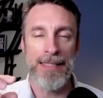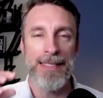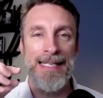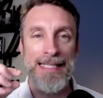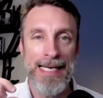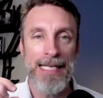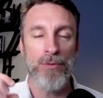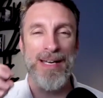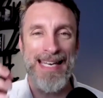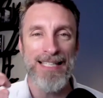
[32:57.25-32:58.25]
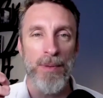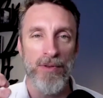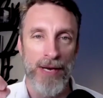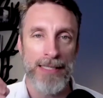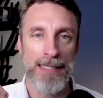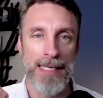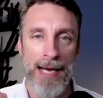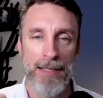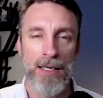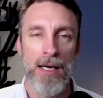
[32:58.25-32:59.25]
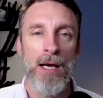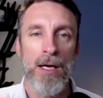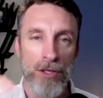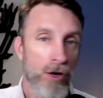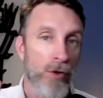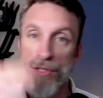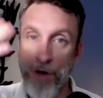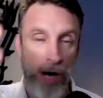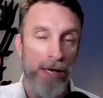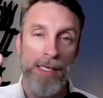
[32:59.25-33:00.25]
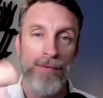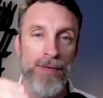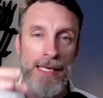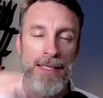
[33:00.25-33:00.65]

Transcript: the disease, what needs to be fixed next. So you go through this hierarchy of needs.